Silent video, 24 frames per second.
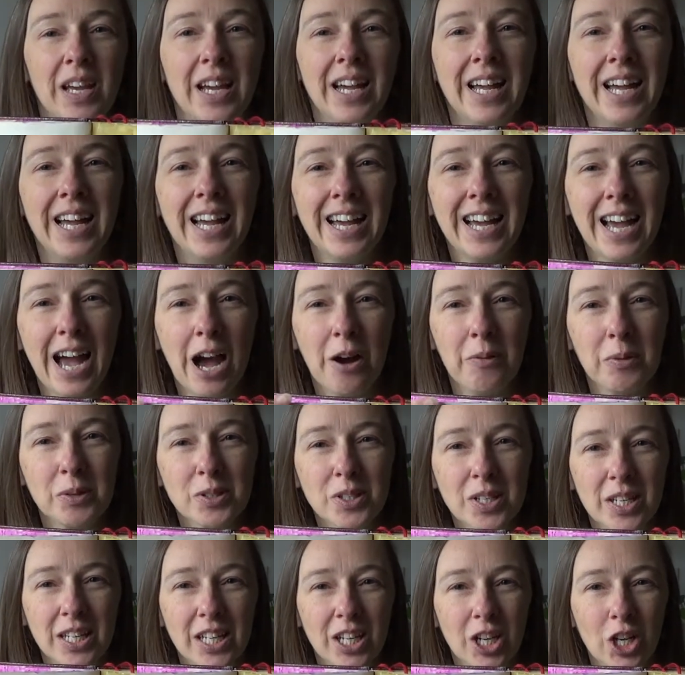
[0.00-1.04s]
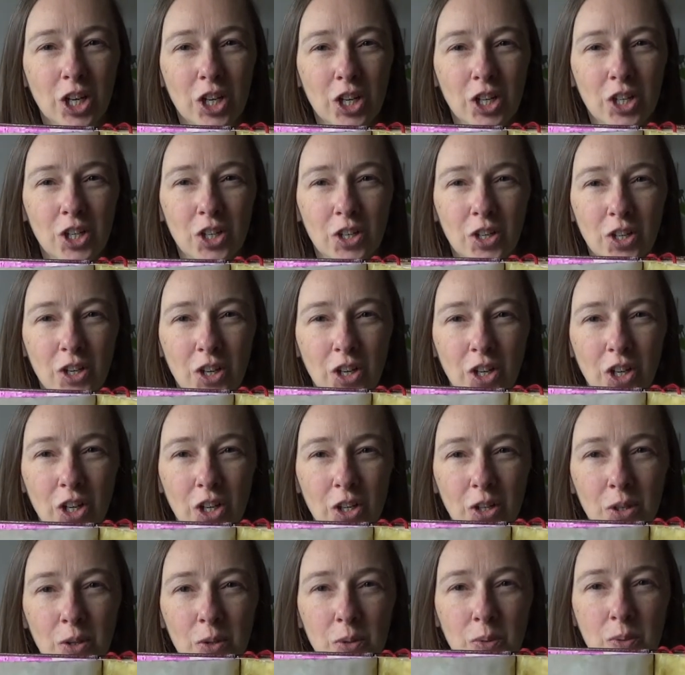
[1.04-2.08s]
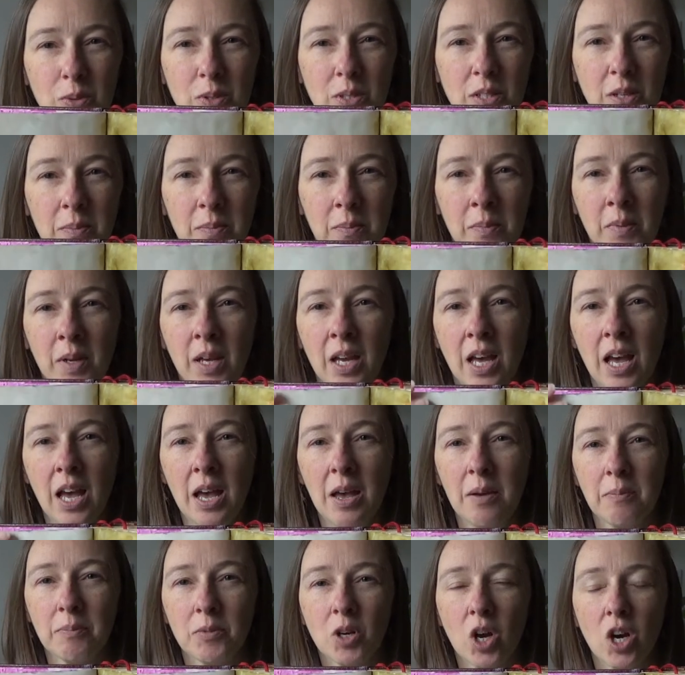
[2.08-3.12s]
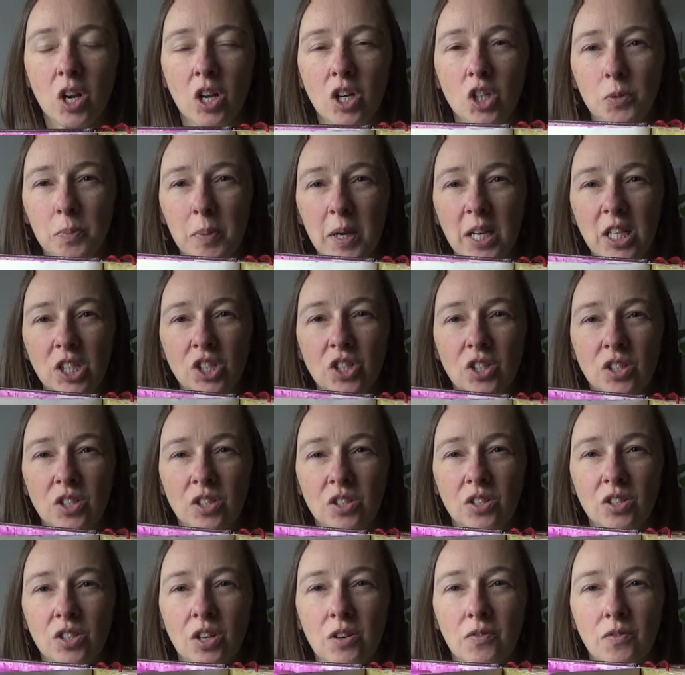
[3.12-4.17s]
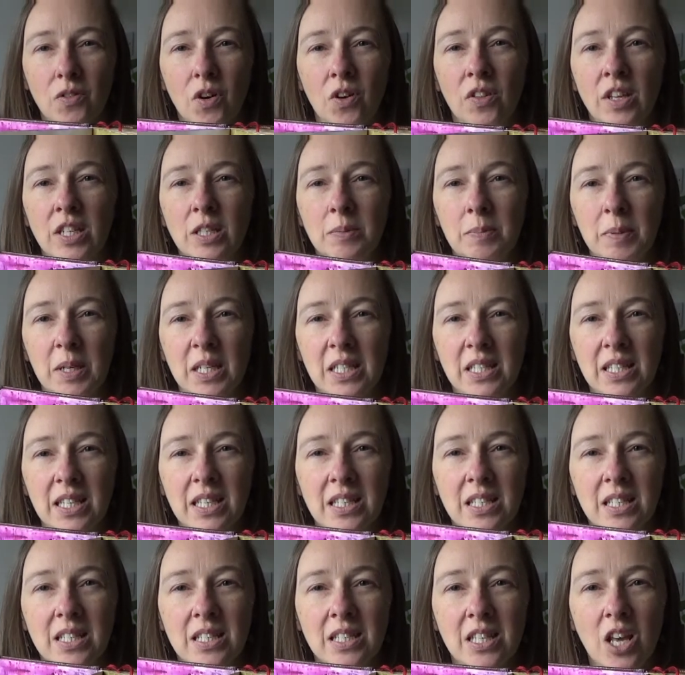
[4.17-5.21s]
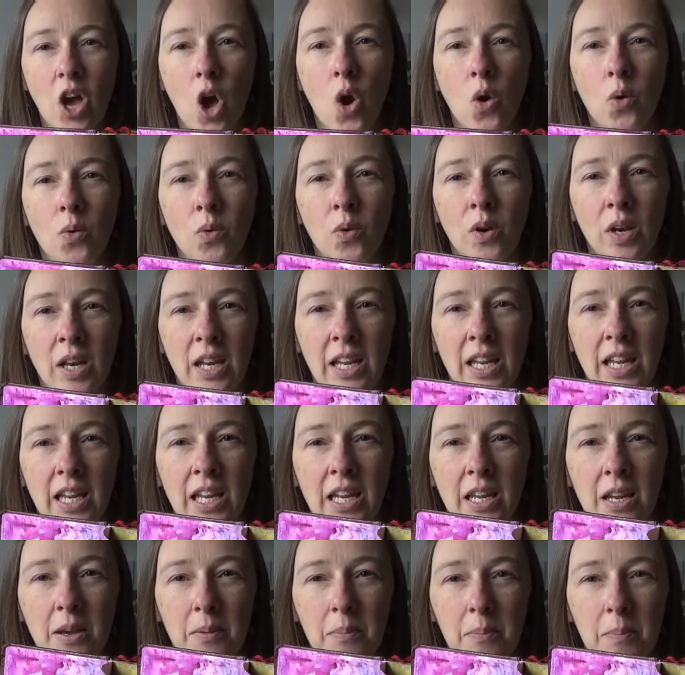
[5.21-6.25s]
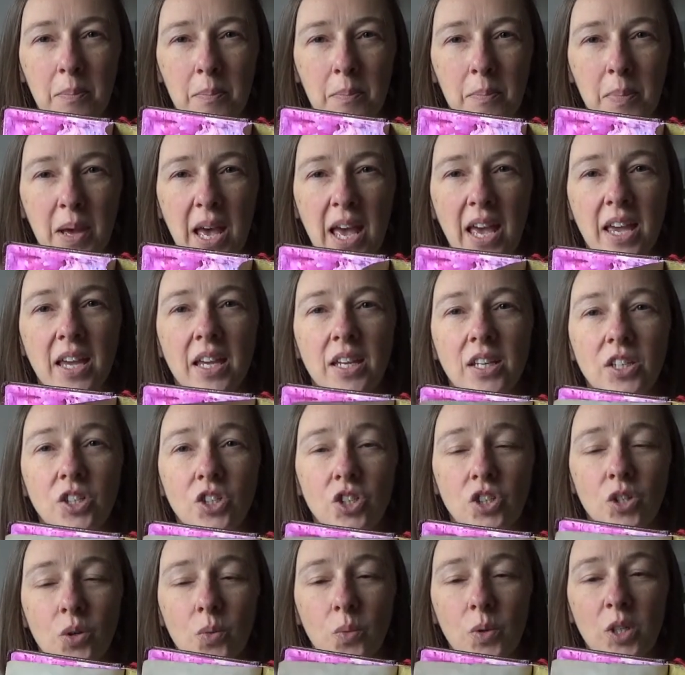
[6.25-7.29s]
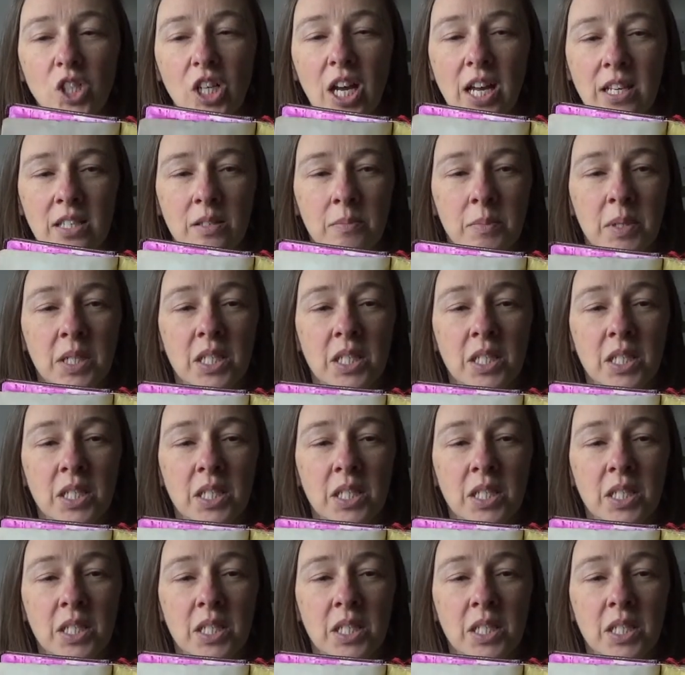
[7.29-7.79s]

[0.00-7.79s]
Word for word: I was going to glue some collage pages and stuff on this because this is the only page which hasn't